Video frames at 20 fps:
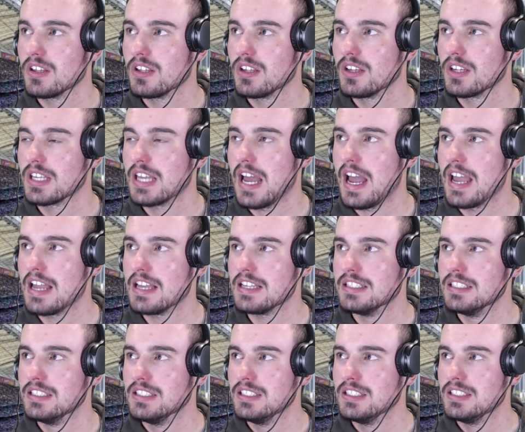Okay.
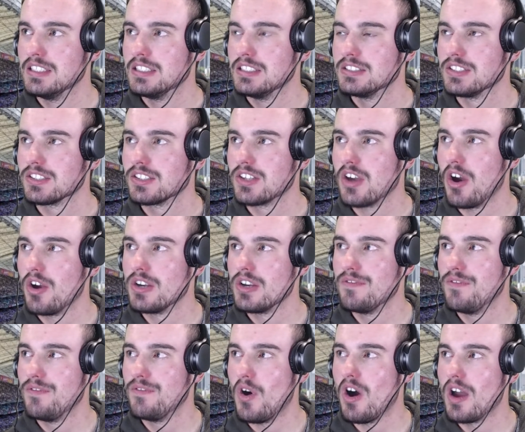So Cody
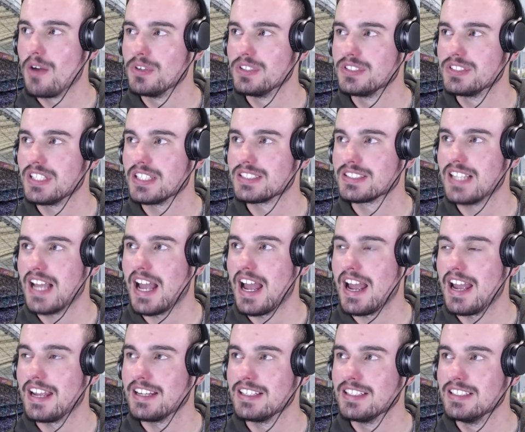Vi was just
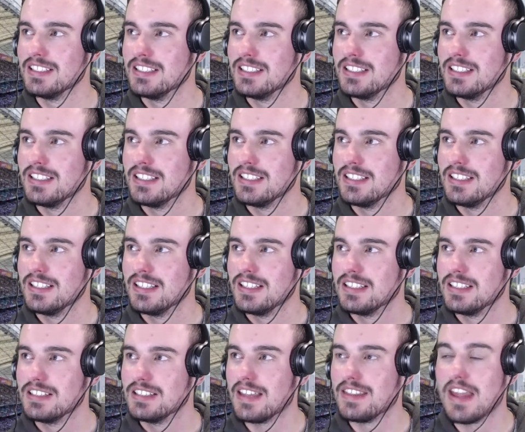saying
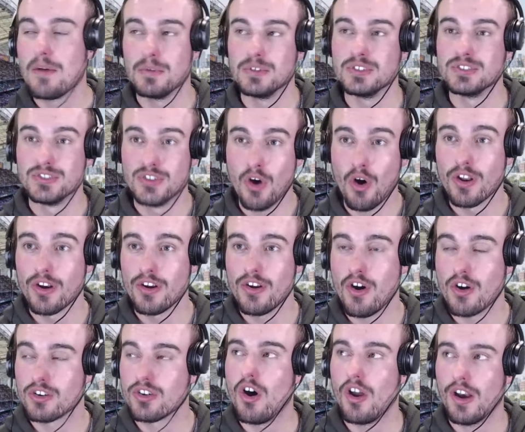that that was not a
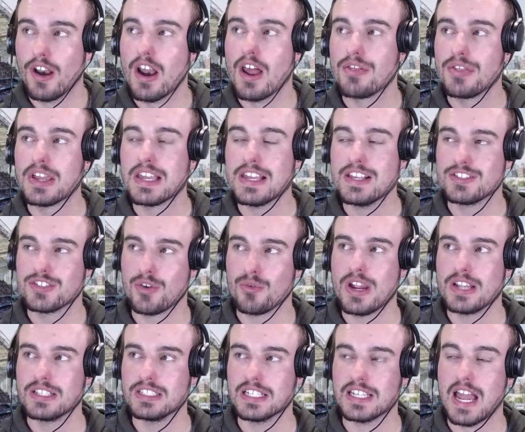knock on. And I think he's
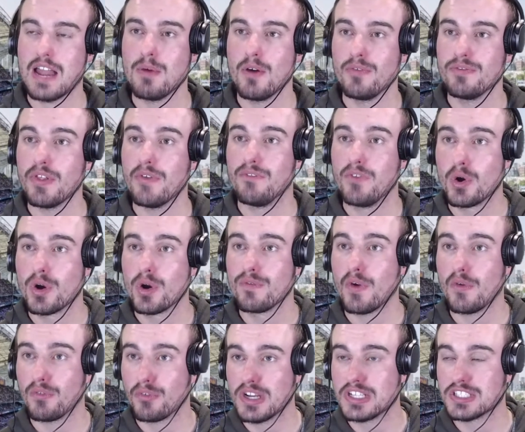correct. It came off the foot of a
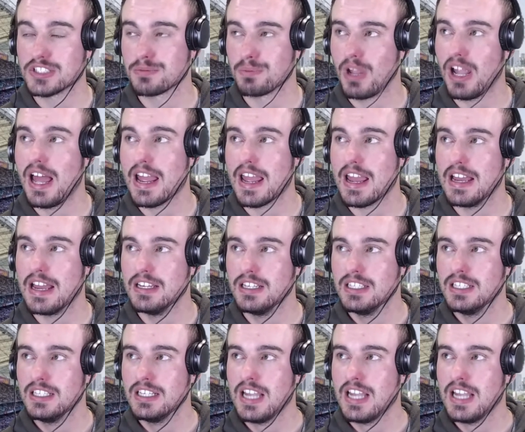French player.